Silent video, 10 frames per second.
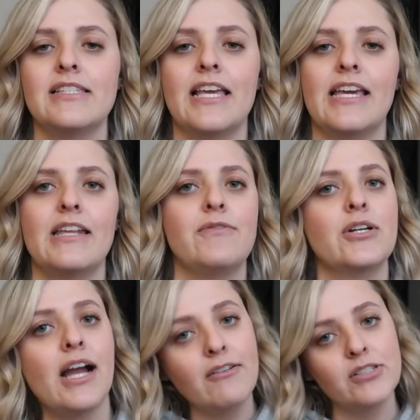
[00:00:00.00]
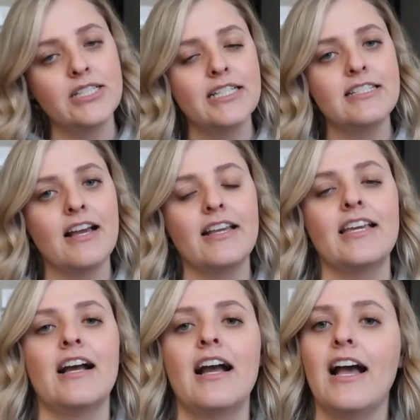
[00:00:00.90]
And if you're ever in
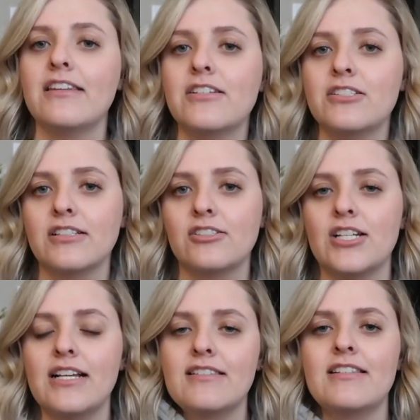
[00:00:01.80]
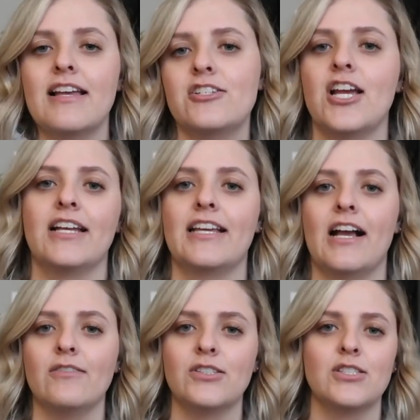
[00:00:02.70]
Kentucky, I highly suggest checking
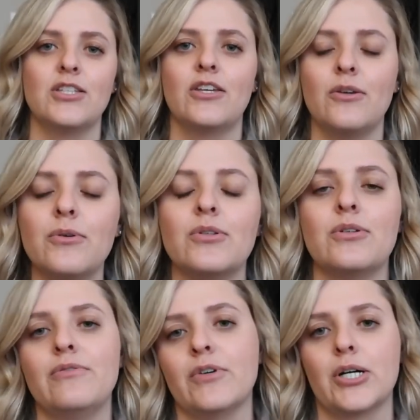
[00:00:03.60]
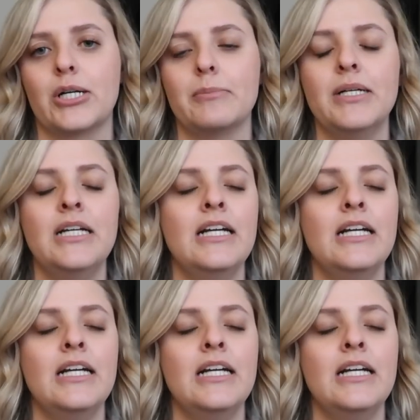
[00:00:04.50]
out this cute little farm.